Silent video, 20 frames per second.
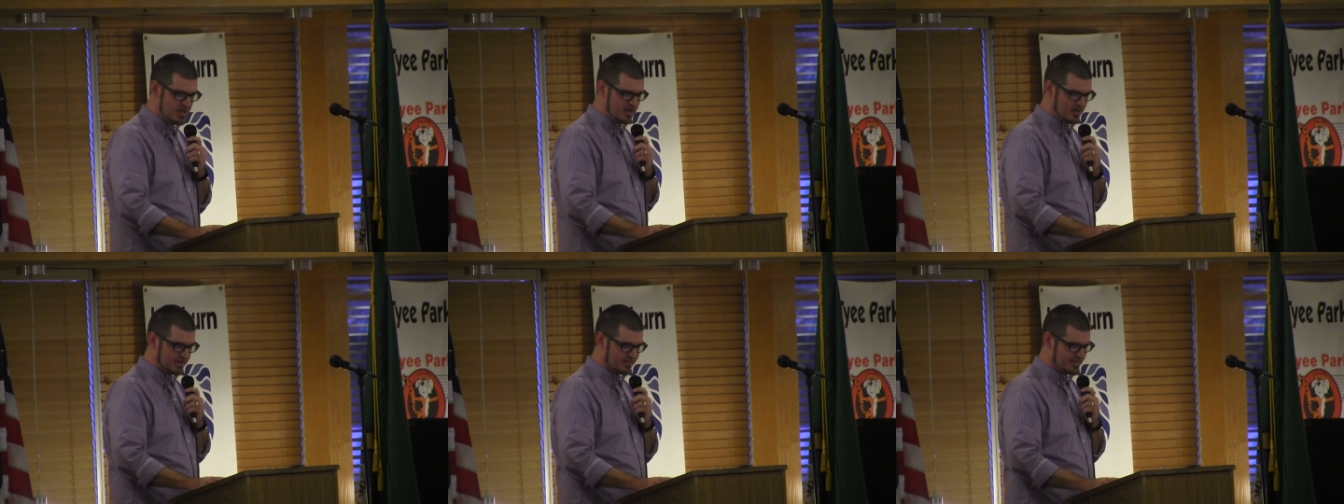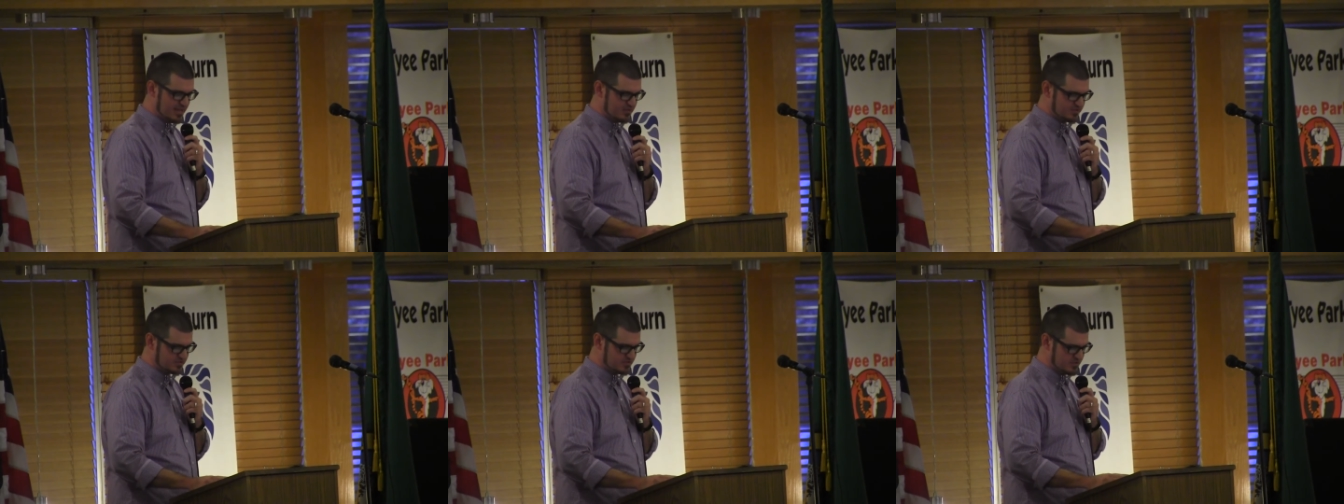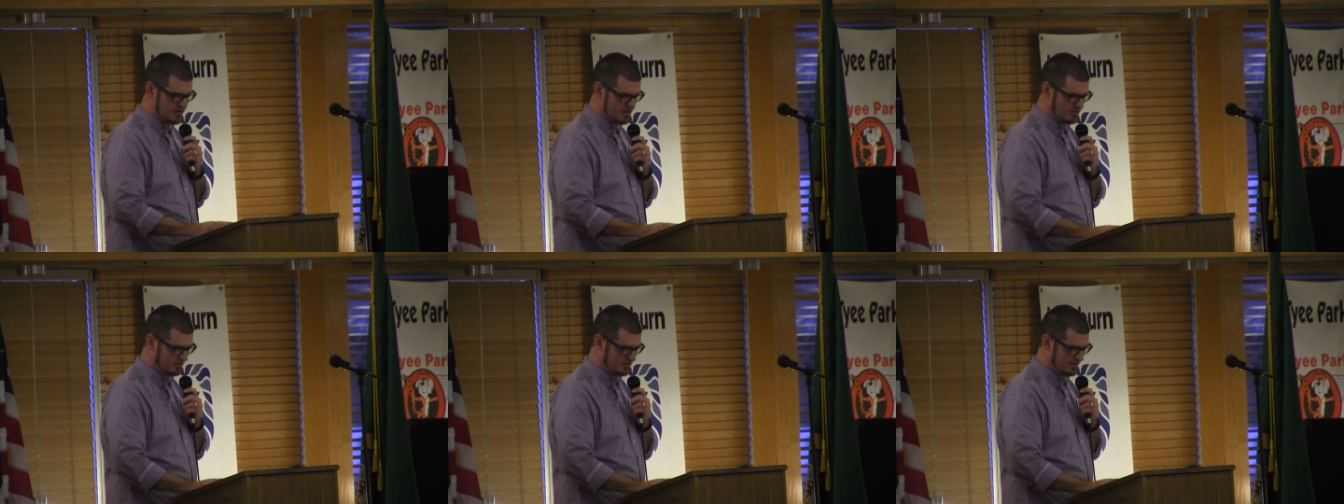At
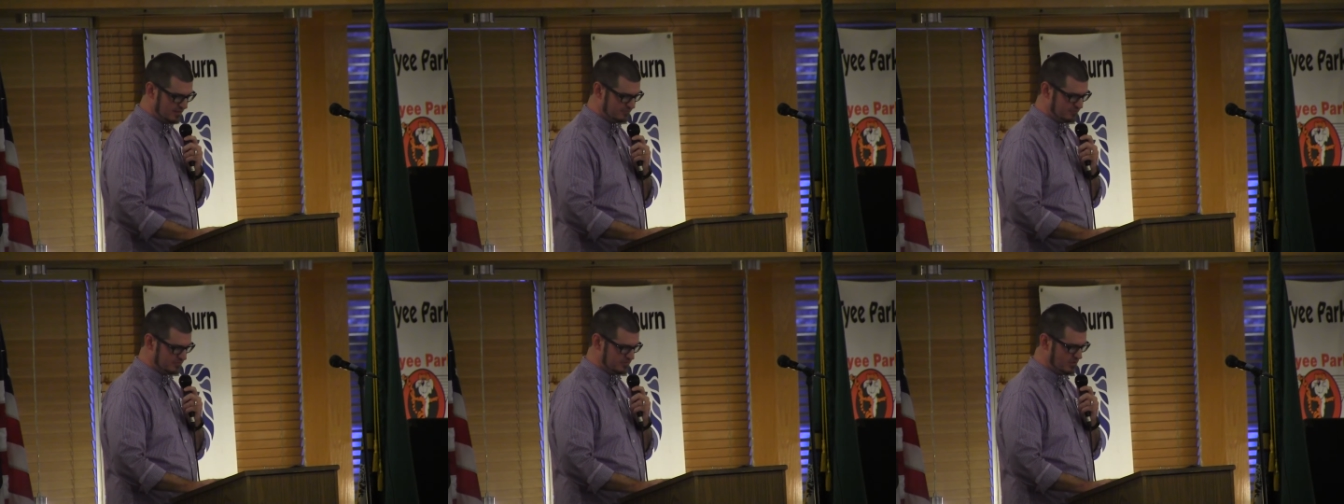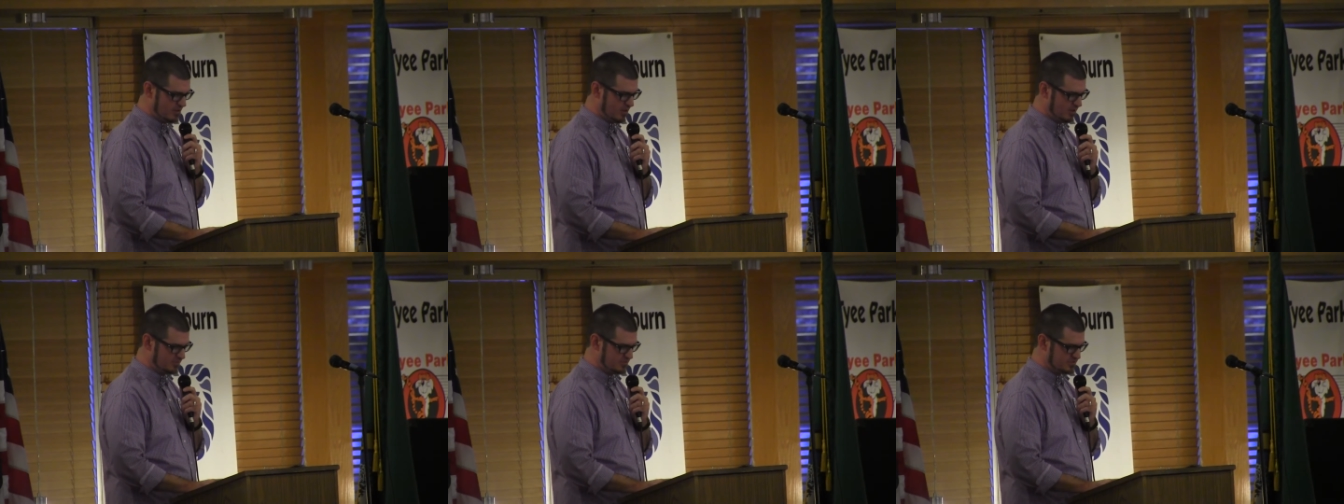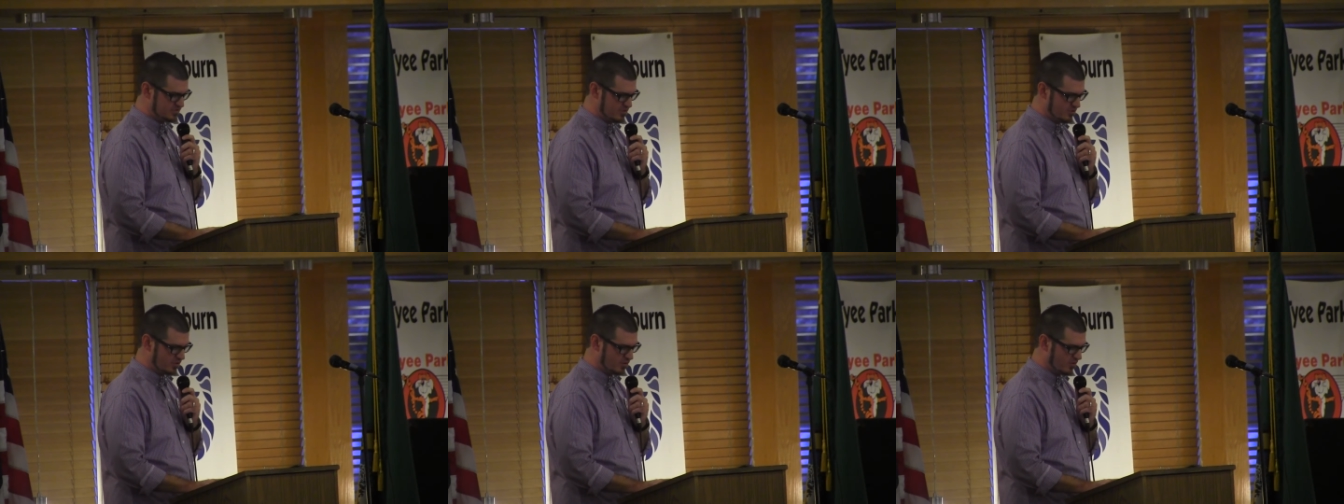$1,000 level,
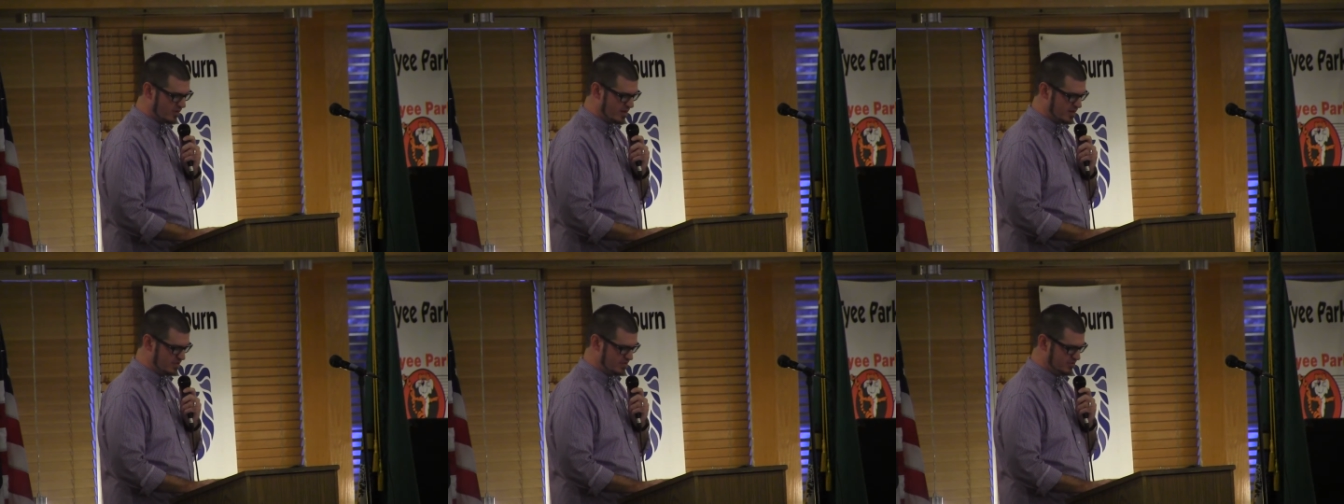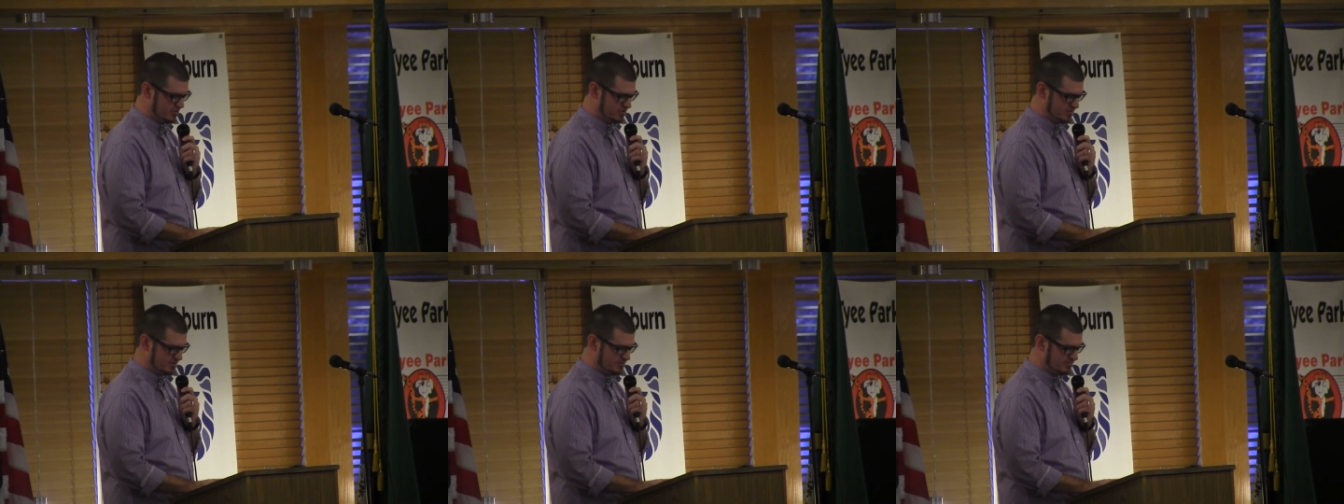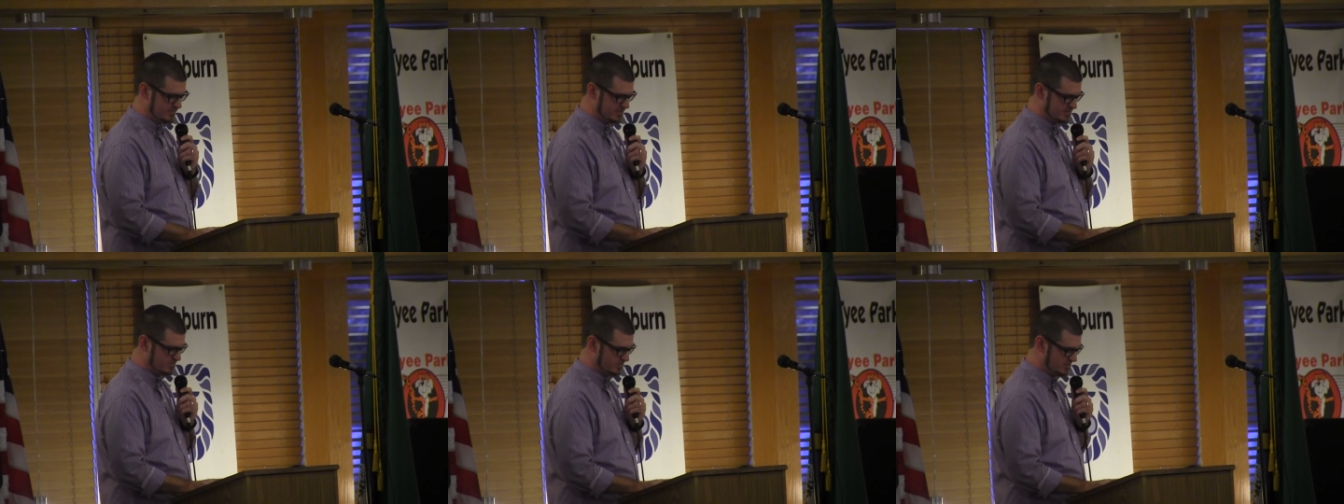Harborstone Credit Union
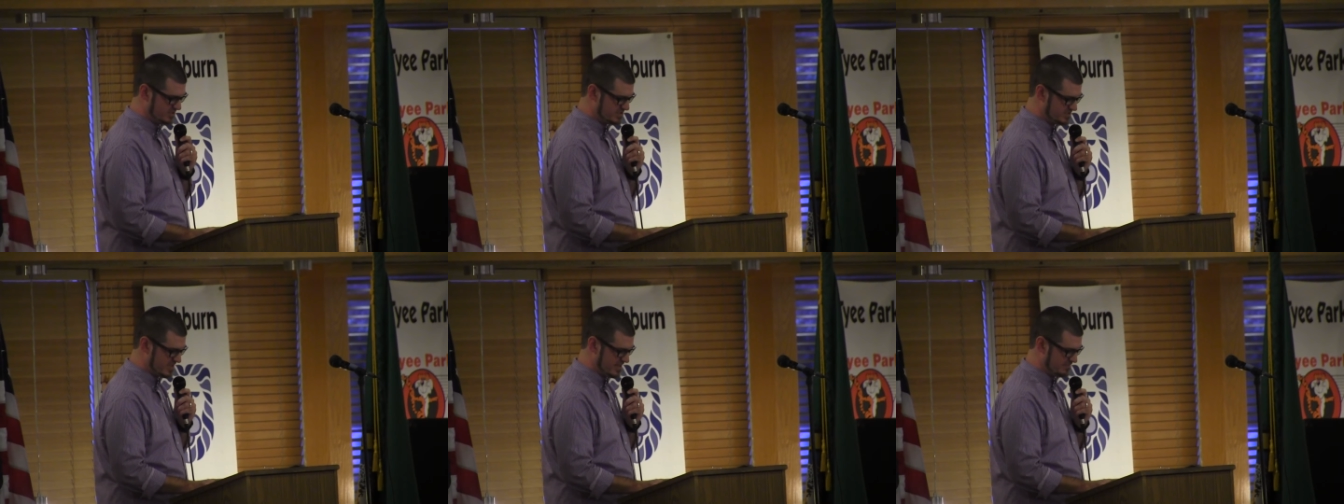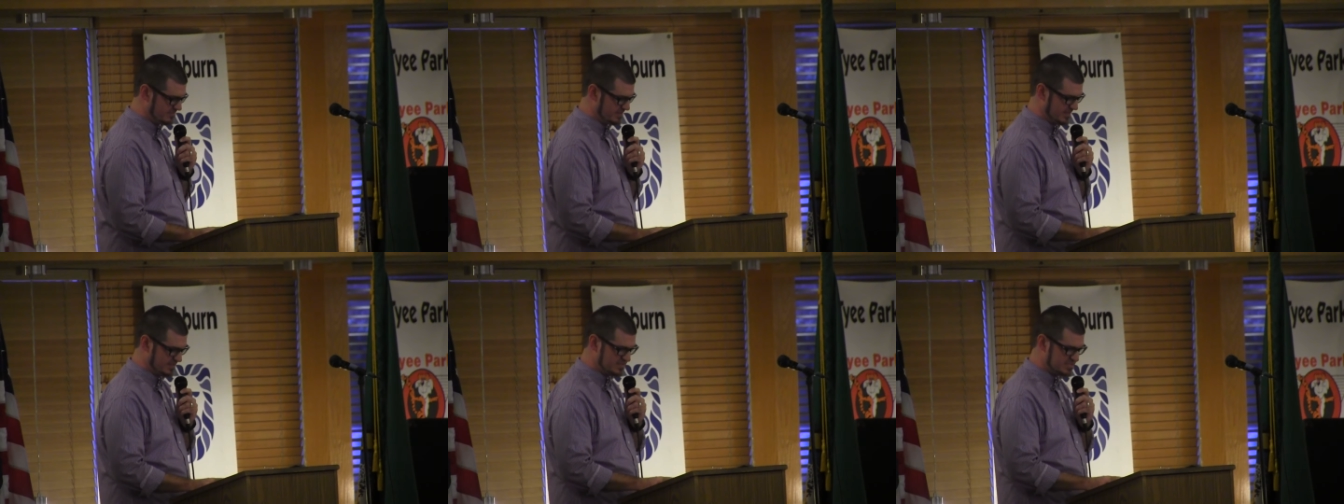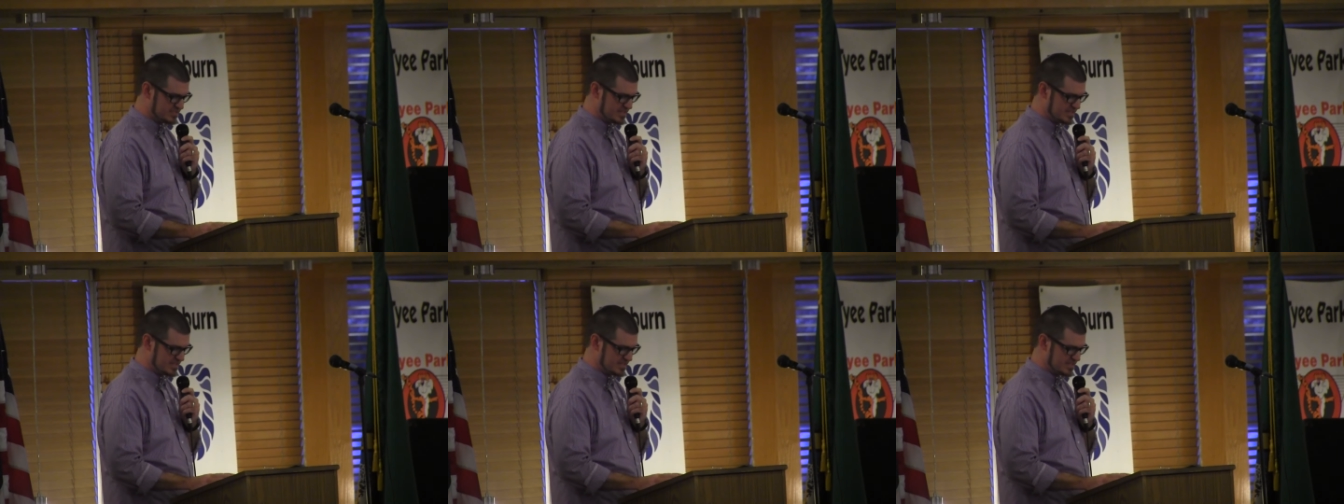has really stepped in.